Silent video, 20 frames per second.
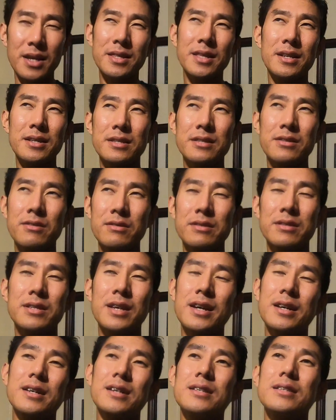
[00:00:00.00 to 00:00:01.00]
I think it's 30
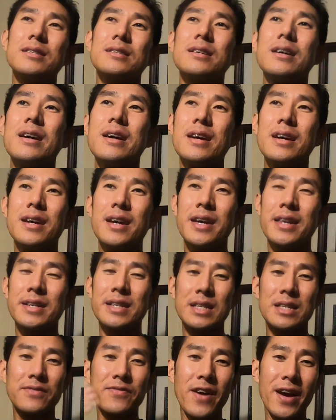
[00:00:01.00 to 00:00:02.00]
seconds, and it
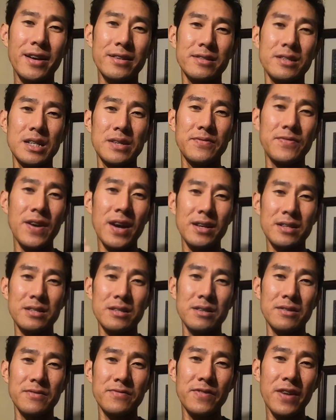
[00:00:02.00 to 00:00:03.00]
gets faster and
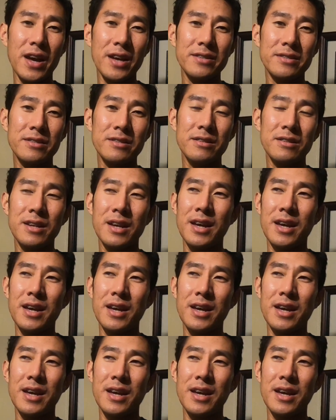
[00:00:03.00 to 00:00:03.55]
faster and faster.